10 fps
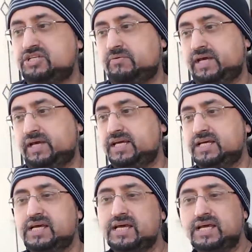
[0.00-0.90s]
into
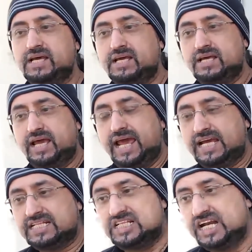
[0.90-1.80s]
it,
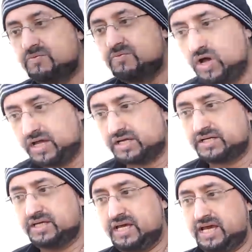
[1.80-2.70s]
it didn't
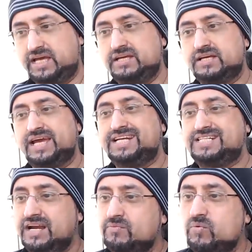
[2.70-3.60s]
work. Yeah,
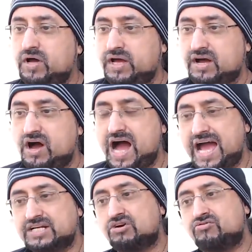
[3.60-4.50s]
it didn't work. I
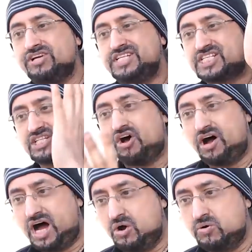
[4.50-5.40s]
had to
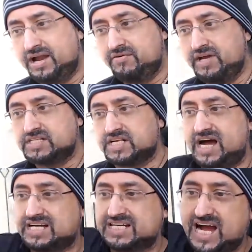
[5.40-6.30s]
restart whole areas.
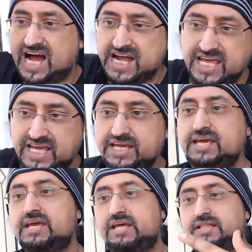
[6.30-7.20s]
I cut it.